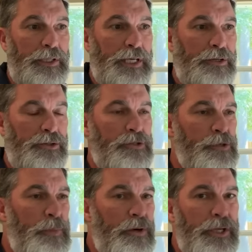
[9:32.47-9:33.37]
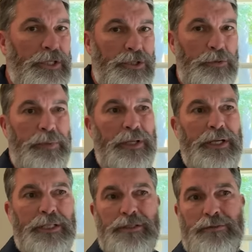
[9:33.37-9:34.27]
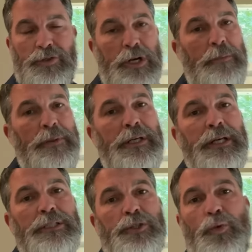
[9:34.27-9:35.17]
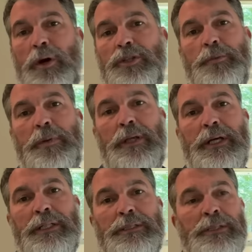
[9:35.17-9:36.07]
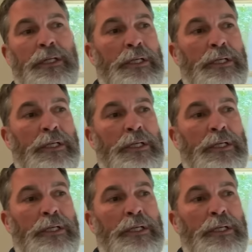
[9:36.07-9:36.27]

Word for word: Now, you just bought a duplex, triplex, quadruplex